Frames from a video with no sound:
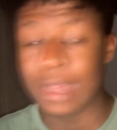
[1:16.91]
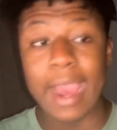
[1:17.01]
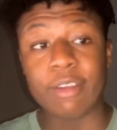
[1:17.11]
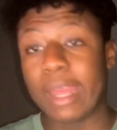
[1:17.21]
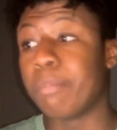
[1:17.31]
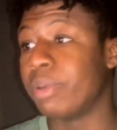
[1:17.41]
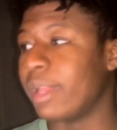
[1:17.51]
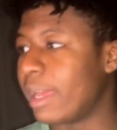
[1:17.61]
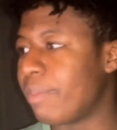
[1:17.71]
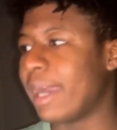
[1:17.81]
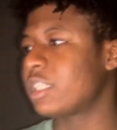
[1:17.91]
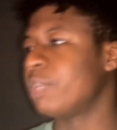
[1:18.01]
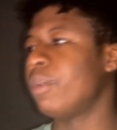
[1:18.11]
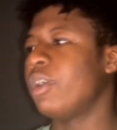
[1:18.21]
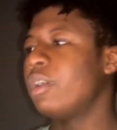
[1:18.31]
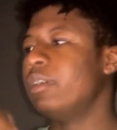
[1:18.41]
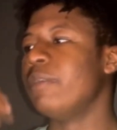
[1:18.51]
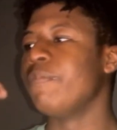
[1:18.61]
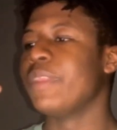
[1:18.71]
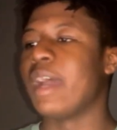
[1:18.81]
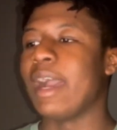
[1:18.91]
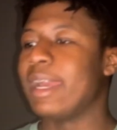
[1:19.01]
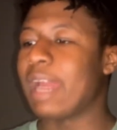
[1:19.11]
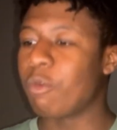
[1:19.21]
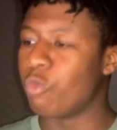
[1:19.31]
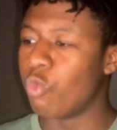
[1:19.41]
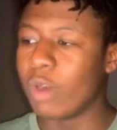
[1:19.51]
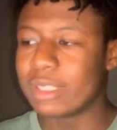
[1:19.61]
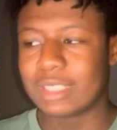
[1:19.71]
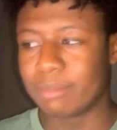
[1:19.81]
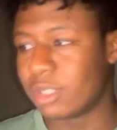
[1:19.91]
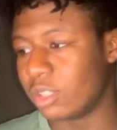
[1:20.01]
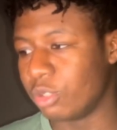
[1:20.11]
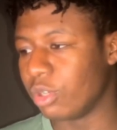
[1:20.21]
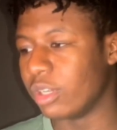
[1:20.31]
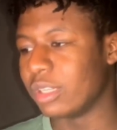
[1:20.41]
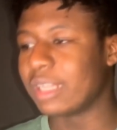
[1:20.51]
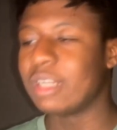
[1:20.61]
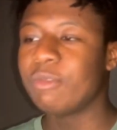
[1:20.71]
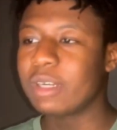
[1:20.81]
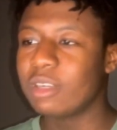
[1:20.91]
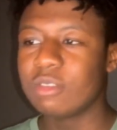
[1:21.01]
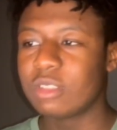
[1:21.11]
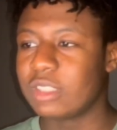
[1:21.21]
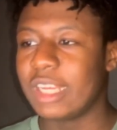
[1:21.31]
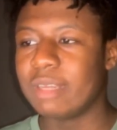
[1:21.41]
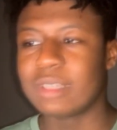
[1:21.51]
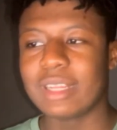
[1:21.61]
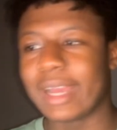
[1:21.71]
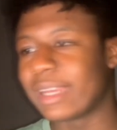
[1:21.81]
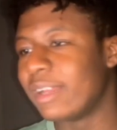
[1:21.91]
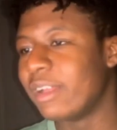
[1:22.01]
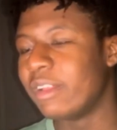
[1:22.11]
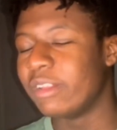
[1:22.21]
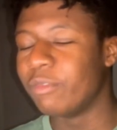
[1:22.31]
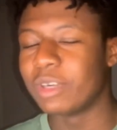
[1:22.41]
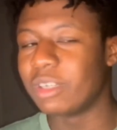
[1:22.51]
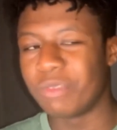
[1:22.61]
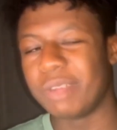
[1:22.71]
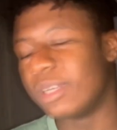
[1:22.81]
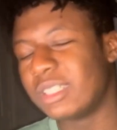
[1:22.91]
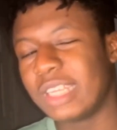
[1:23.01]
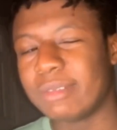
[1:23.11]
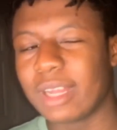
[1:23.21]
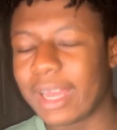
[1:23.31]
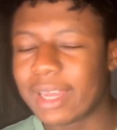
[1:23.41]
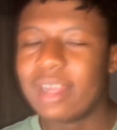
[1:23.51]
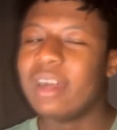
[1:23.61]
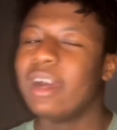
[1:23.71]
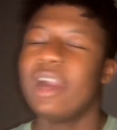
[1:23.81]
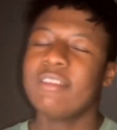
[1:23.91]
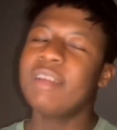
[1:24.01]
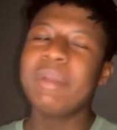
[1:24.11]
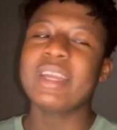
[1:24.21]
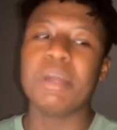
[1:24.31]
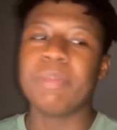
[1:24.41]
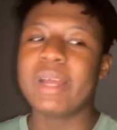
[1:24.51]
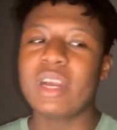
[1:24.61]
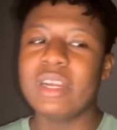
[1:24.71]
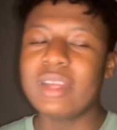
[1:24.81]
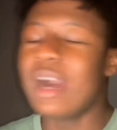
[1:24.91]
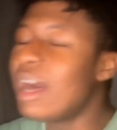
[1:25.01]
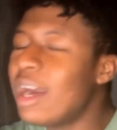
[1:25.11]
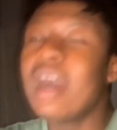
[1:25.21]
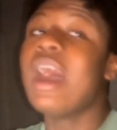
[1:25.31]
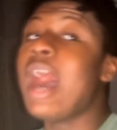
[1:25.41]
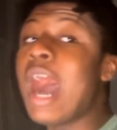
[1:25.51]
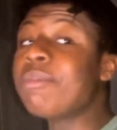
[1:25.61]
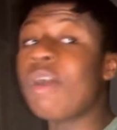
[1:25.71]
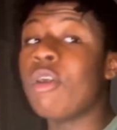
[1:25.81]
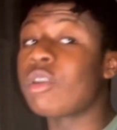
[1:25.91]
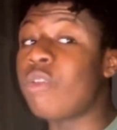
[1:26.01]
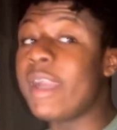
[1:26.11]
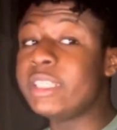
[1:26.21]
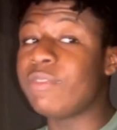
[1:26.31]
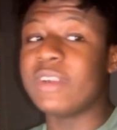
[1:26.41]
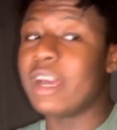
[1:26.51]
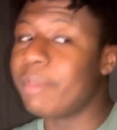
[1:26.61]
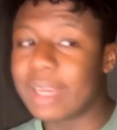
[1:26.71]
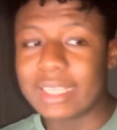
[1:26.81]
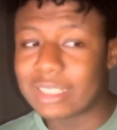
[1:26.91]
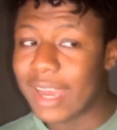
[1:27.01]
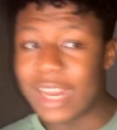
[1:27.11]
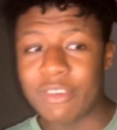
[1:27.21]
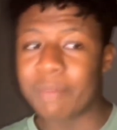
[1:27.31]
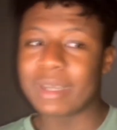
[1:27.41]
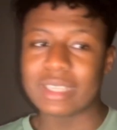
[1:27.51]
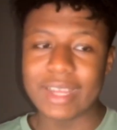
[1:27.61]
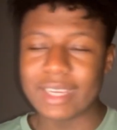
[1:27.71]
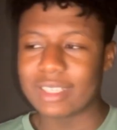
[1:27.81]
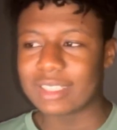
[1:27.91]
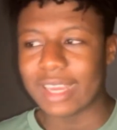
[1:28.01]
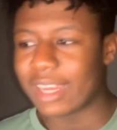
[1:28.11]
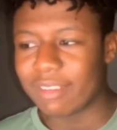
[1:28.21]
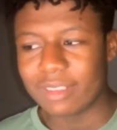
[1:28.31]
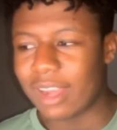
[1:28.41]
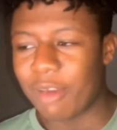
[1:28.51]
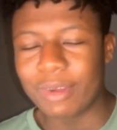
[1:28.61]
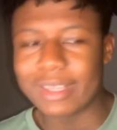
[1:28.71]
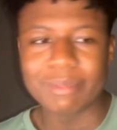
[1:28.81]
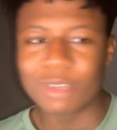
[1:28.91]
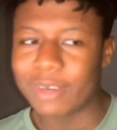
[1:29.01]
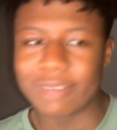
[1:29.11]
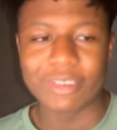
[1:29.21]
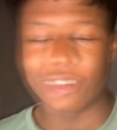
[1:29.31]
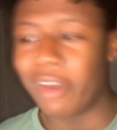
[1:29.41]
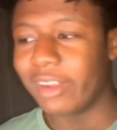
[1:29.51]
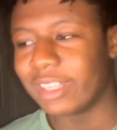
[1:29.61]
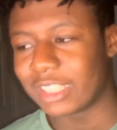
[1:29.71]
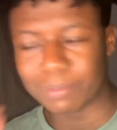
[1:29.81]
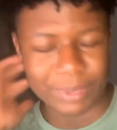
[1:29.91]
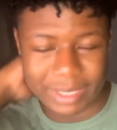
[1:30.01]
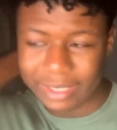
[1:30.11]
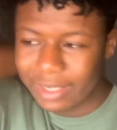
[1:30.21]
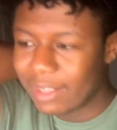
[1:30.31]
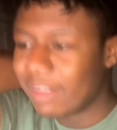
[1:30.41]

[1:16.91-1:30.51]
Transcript: how they play basketball, and I want them to do good. They're one of those teams that one of the rebuild teams that if they're making a play on, I'm going crazy for them against anyone but the Lakers. If I want them to win regardless, but